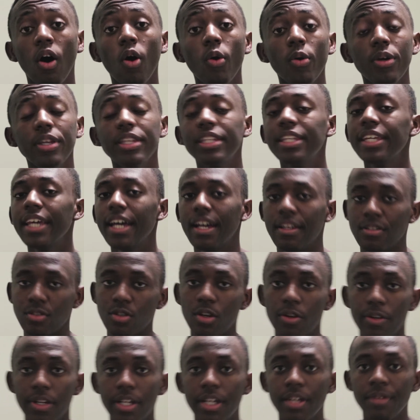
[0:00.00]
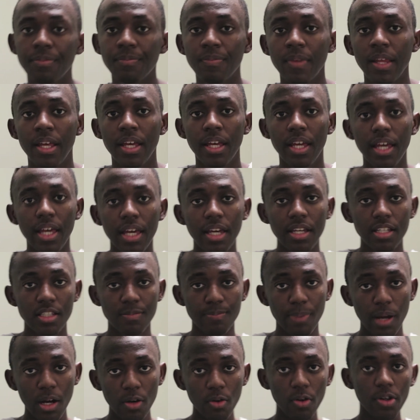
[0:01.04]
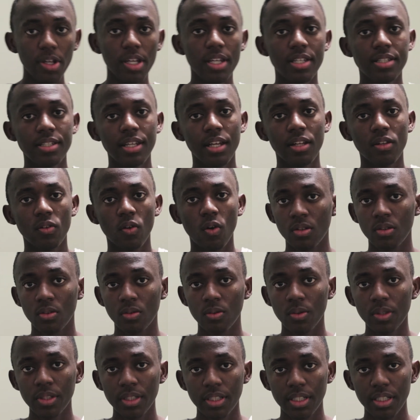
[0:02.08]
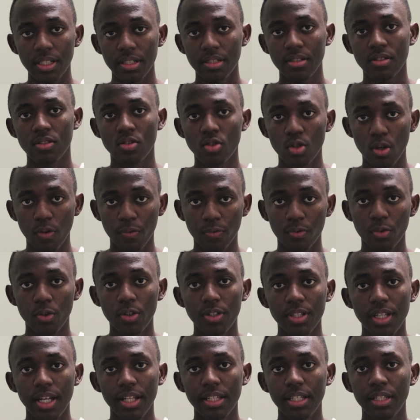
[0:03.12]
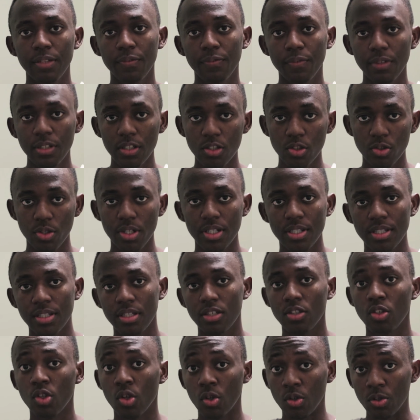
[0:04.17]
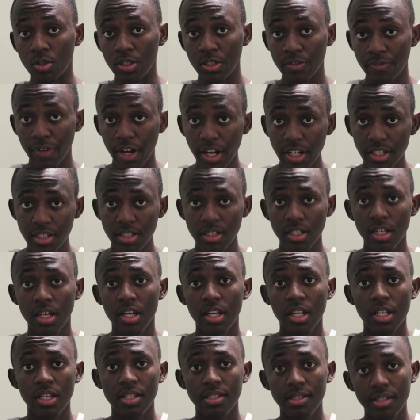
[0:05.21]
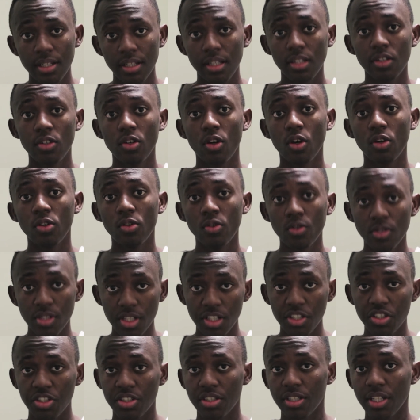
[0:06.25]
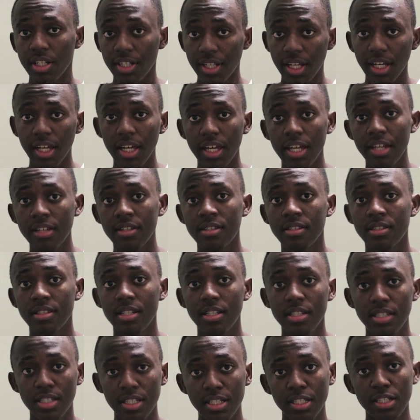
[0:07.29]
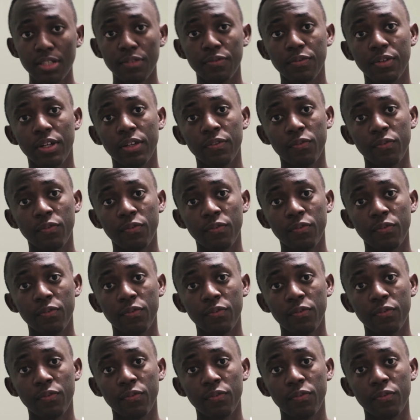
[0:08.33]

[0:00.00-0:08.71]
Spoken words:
Oh yeah, sorry. A spyware is an unwanted software that infiltrates your device, stealing your usage data and sensitive